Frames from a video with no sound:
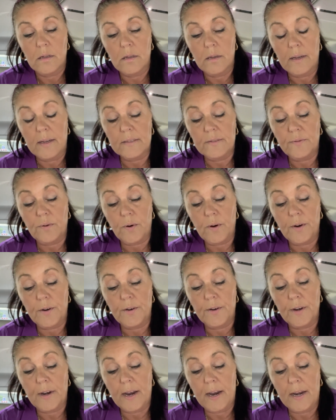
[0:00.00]
It's
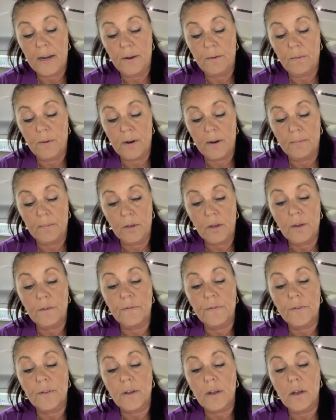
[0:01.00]
481. I'm looking
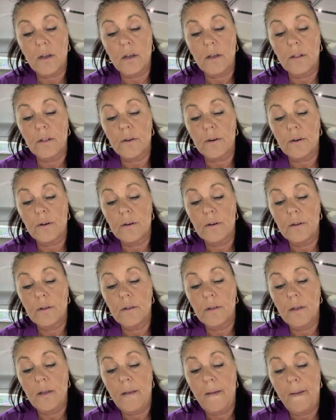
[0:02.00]
for the color.
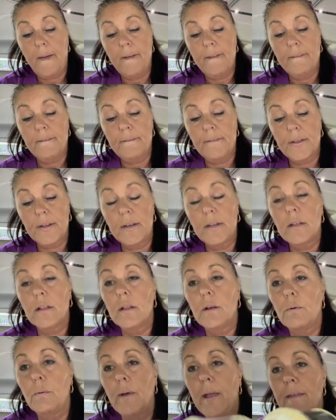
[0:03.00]

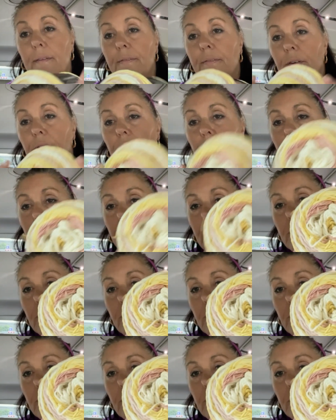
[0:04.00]
Vanilla wafer.